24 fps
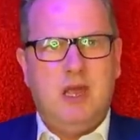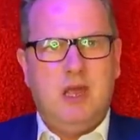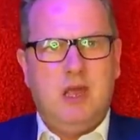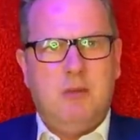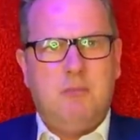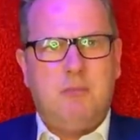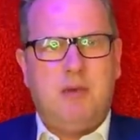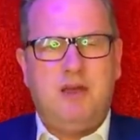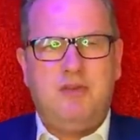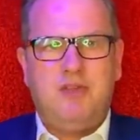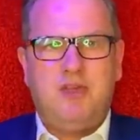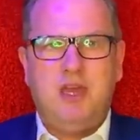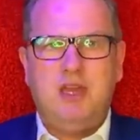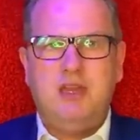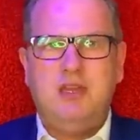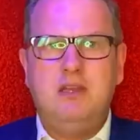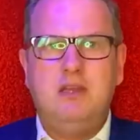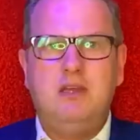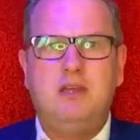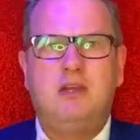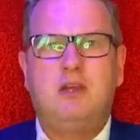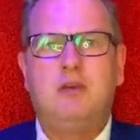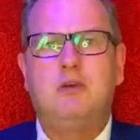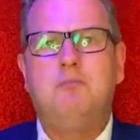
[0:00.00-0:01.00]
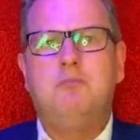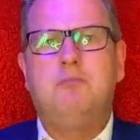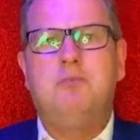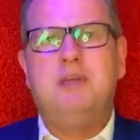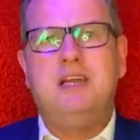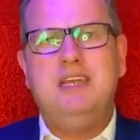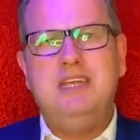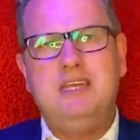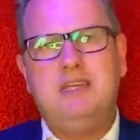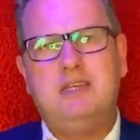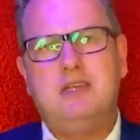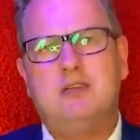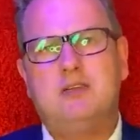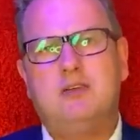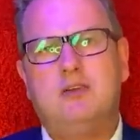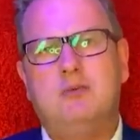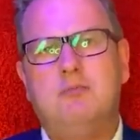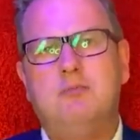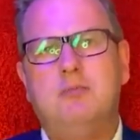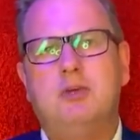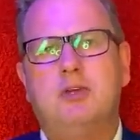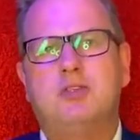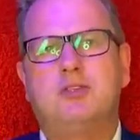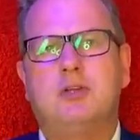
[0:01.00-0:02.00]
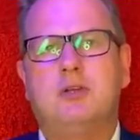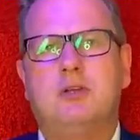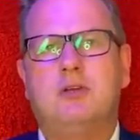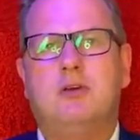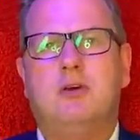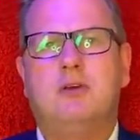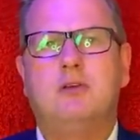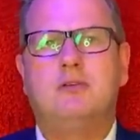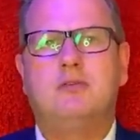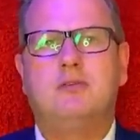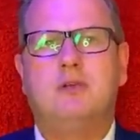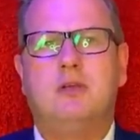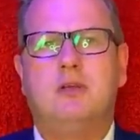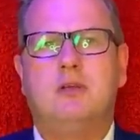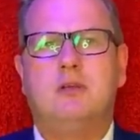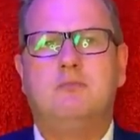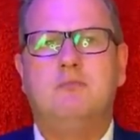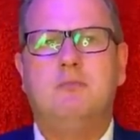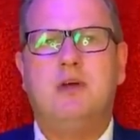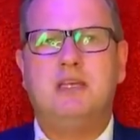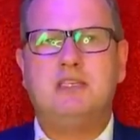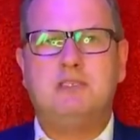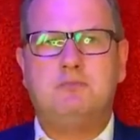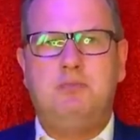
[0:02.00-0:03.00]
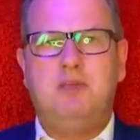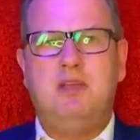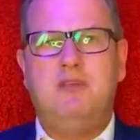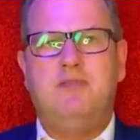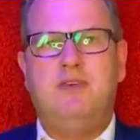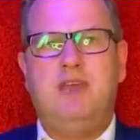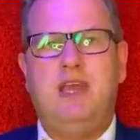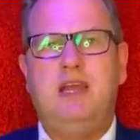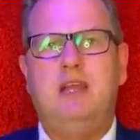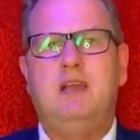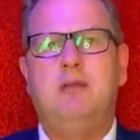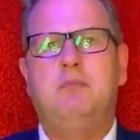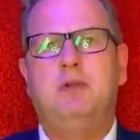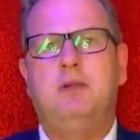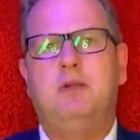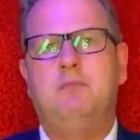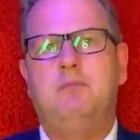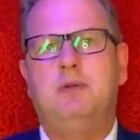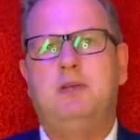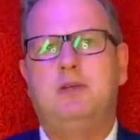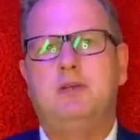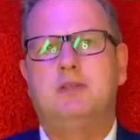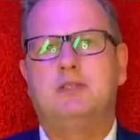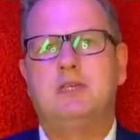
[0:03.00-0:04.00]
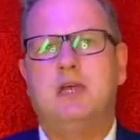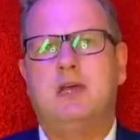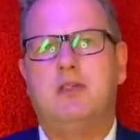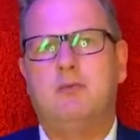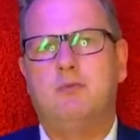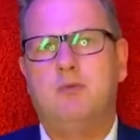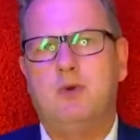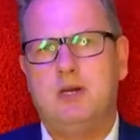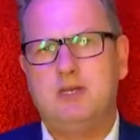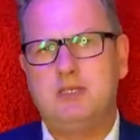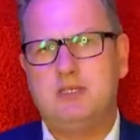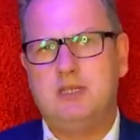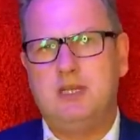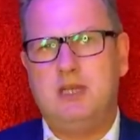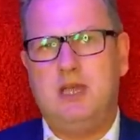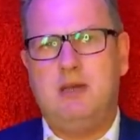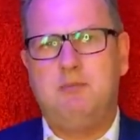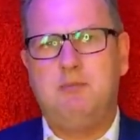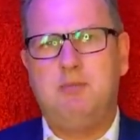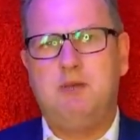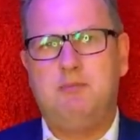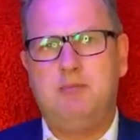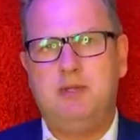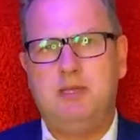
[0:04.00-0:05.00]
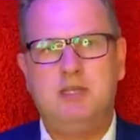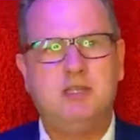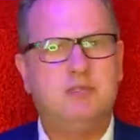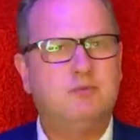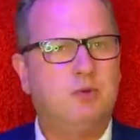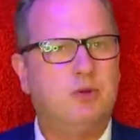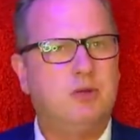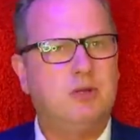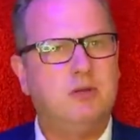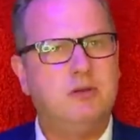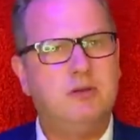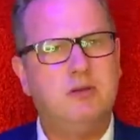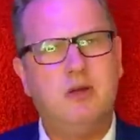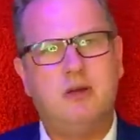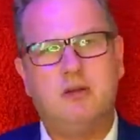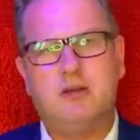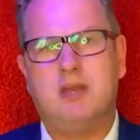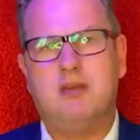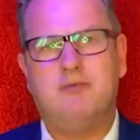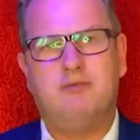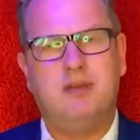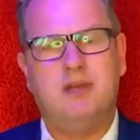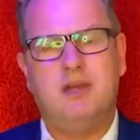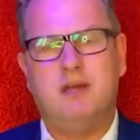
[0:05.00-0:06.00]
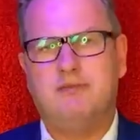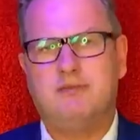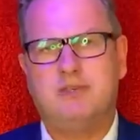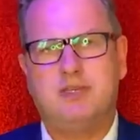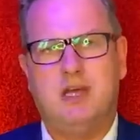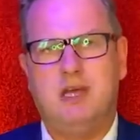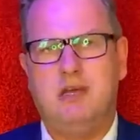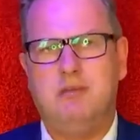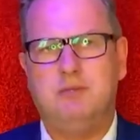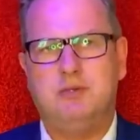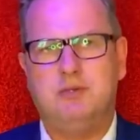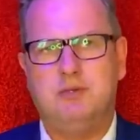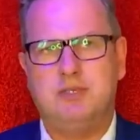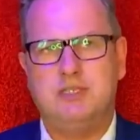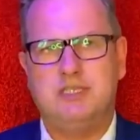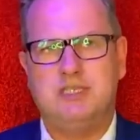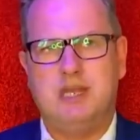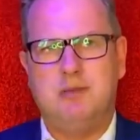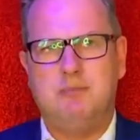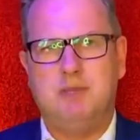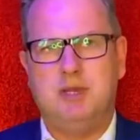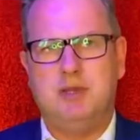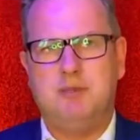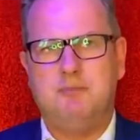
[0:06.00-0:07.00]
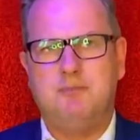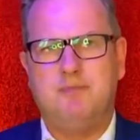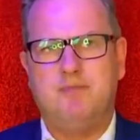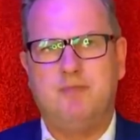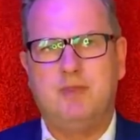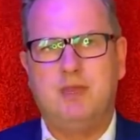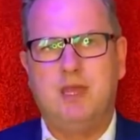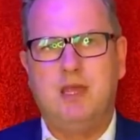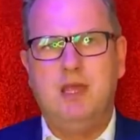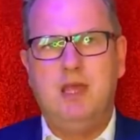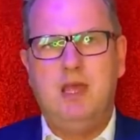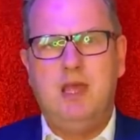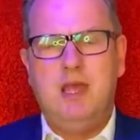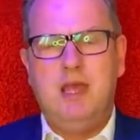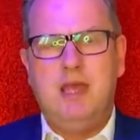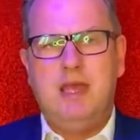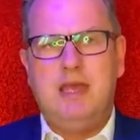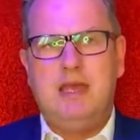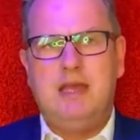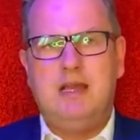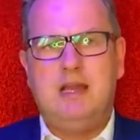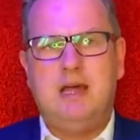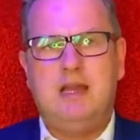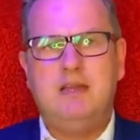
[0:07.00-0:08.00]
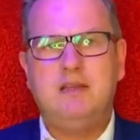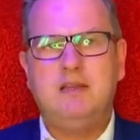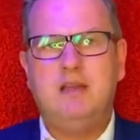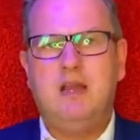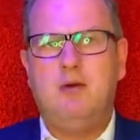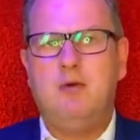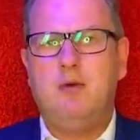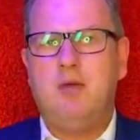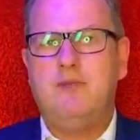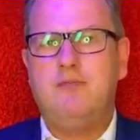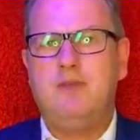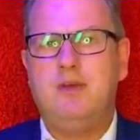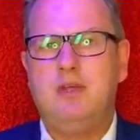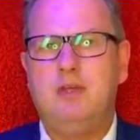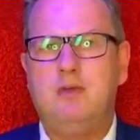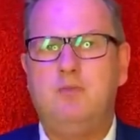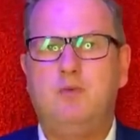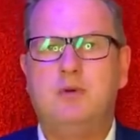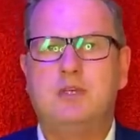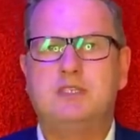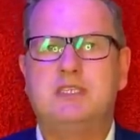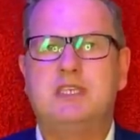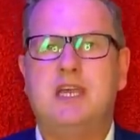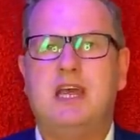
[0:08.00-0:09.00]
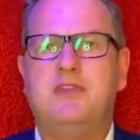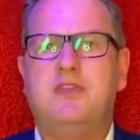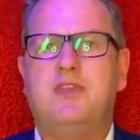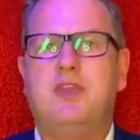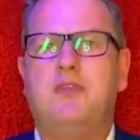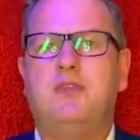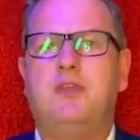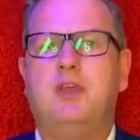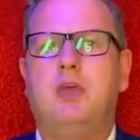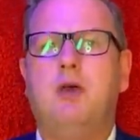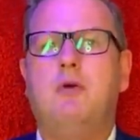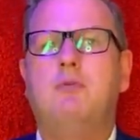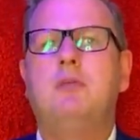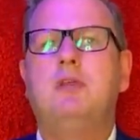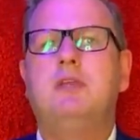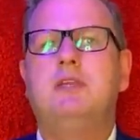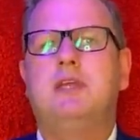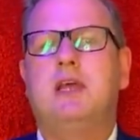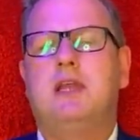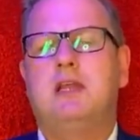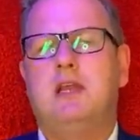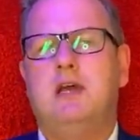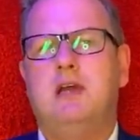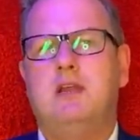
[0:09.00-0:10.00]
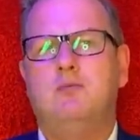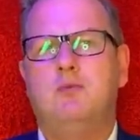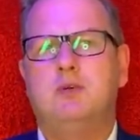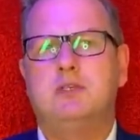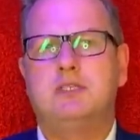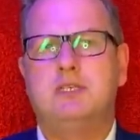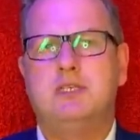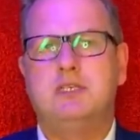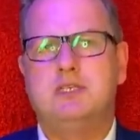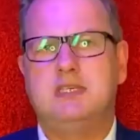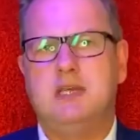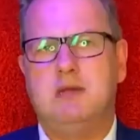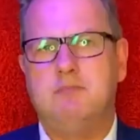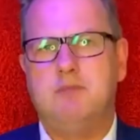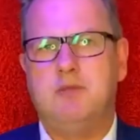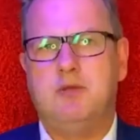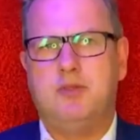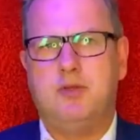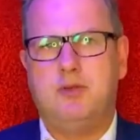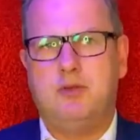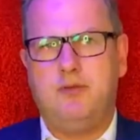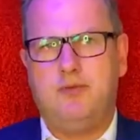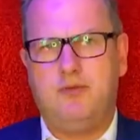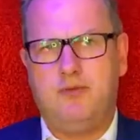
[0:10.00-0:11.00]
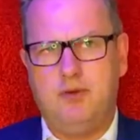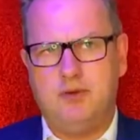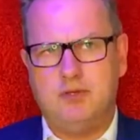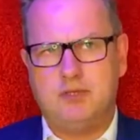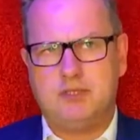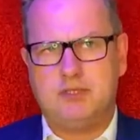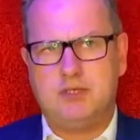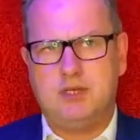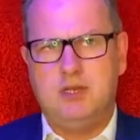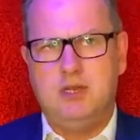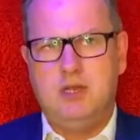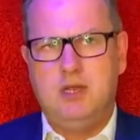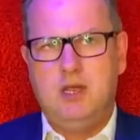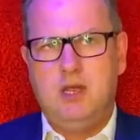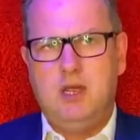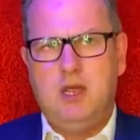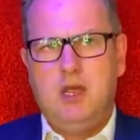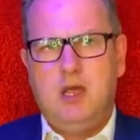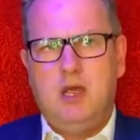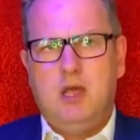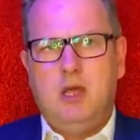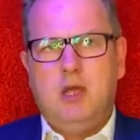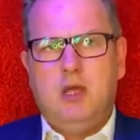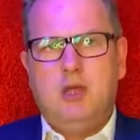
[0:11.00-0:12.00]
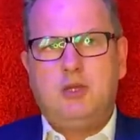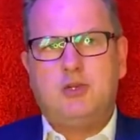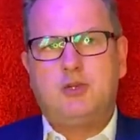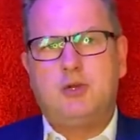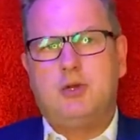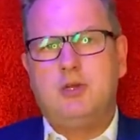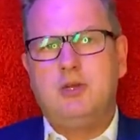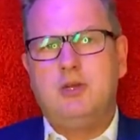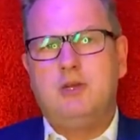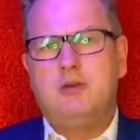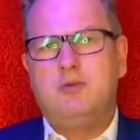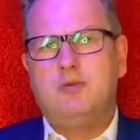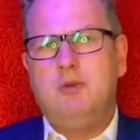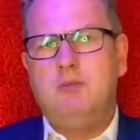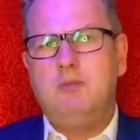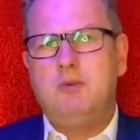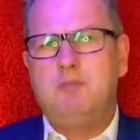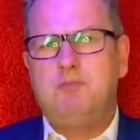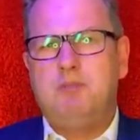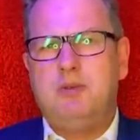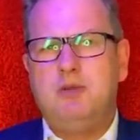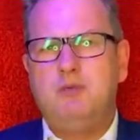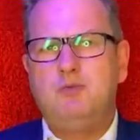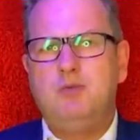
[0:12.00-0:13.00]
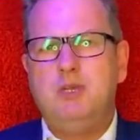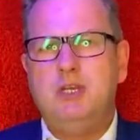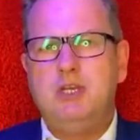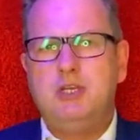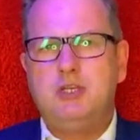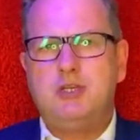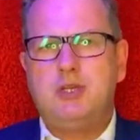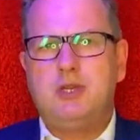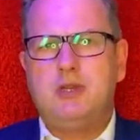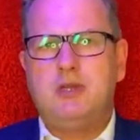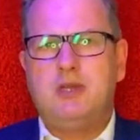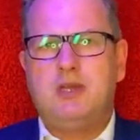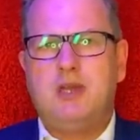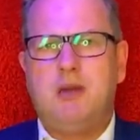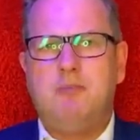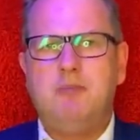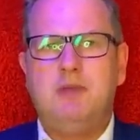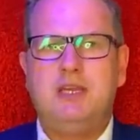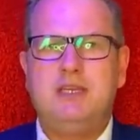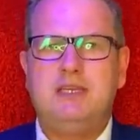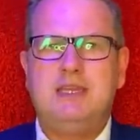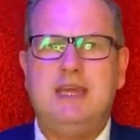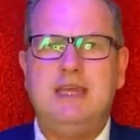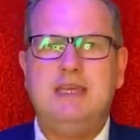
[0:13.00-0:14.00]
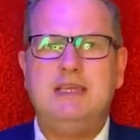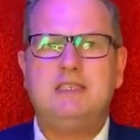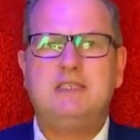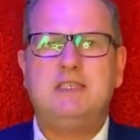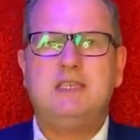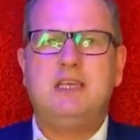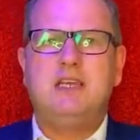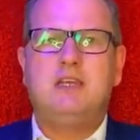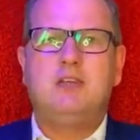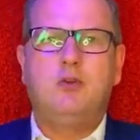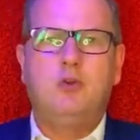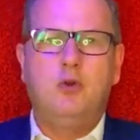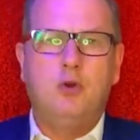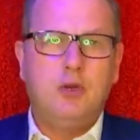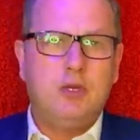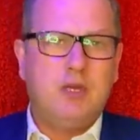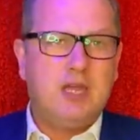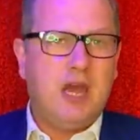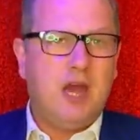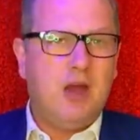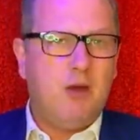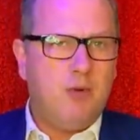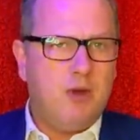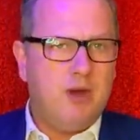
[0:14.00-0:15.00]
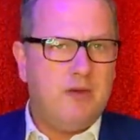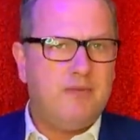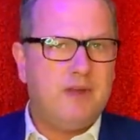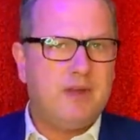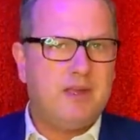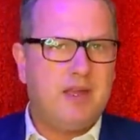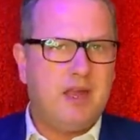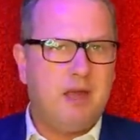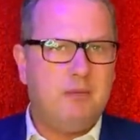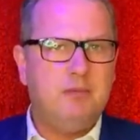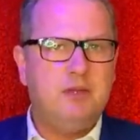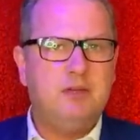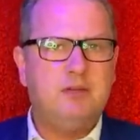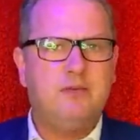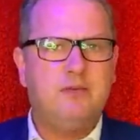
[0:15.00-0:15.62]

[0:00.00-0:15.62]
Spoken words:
By then, a completed commercial contract must be available because otherwise the MEPs would not have enough time to examine. In London, however, it was said that the only deadline was December 31st. Should an agreement be reached in the coming days, it could, however, come into